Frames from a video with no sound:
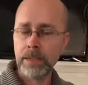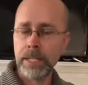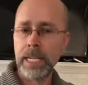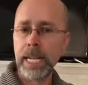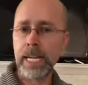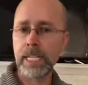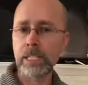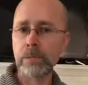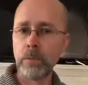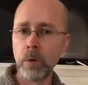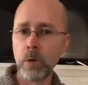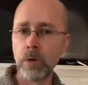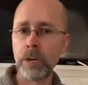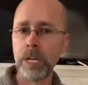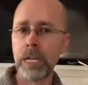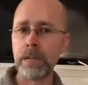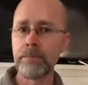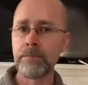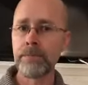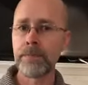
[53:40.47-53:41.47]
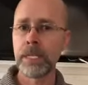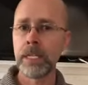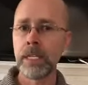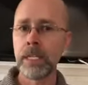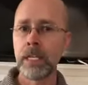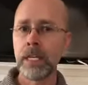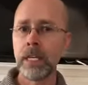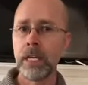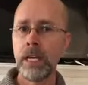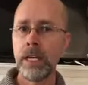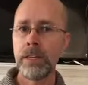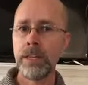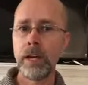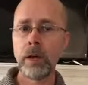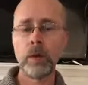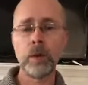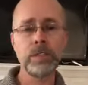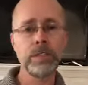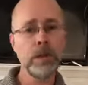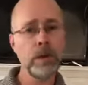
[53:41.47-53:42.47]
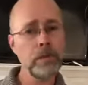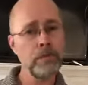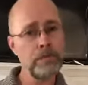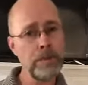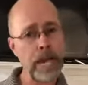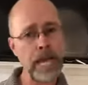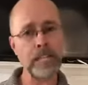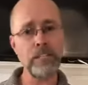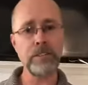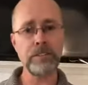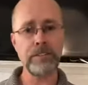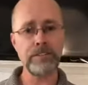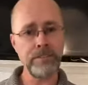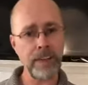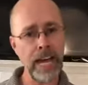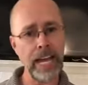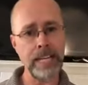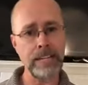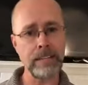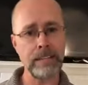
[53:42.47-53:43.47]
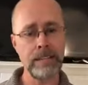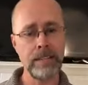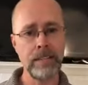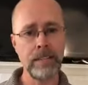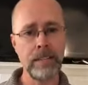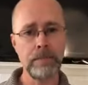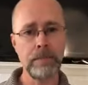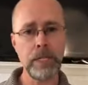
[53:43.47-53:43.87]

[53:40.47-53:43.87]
The next morning, there was a major fight